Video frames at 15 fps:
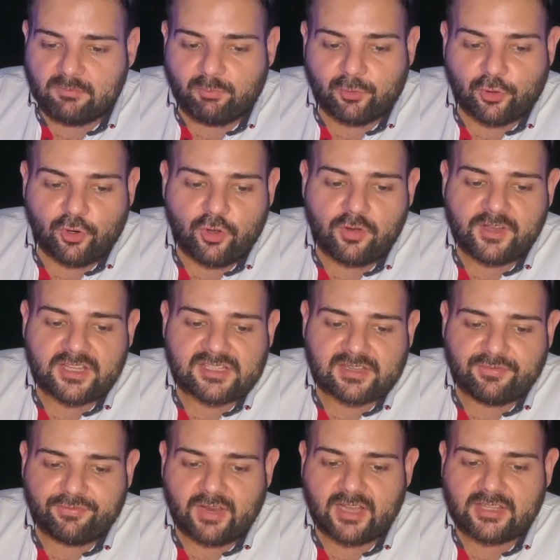and prolong its
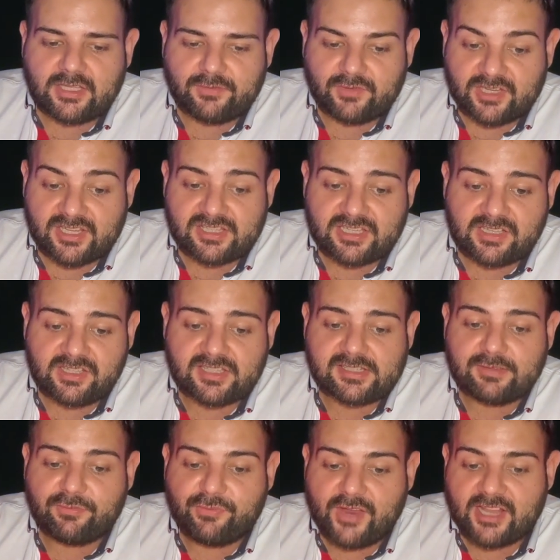effectiveness in
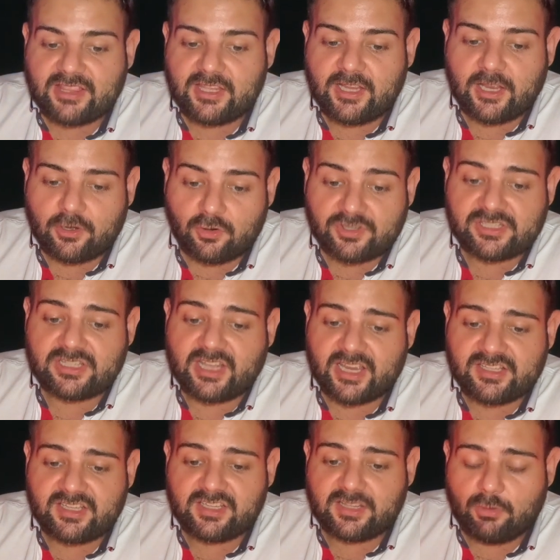disinfecting and
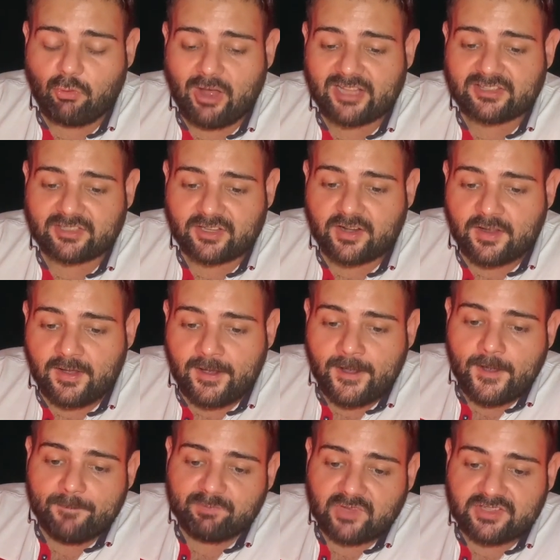oxidizing the water.
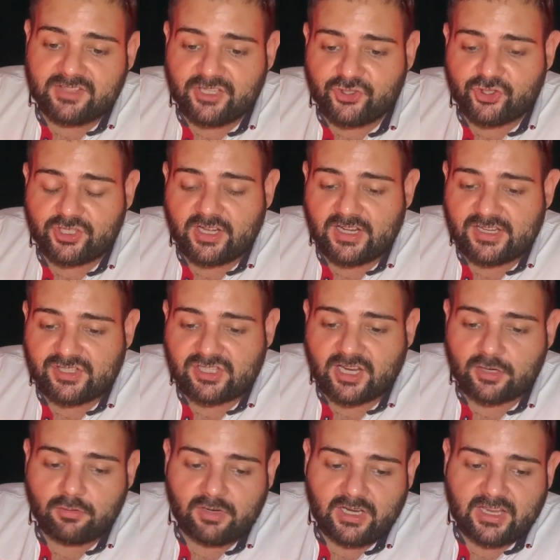Additionally,
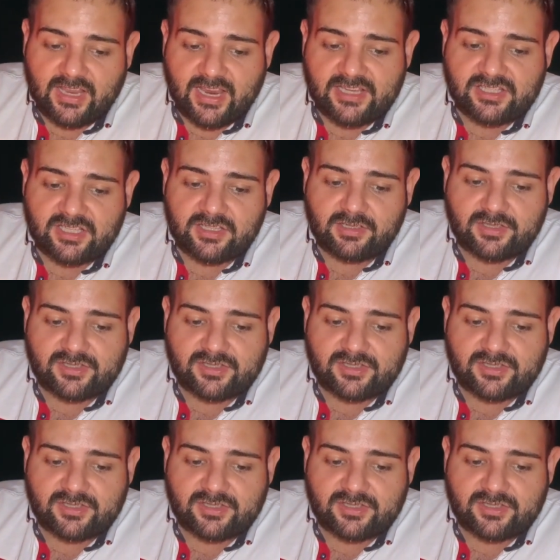cyanuric acid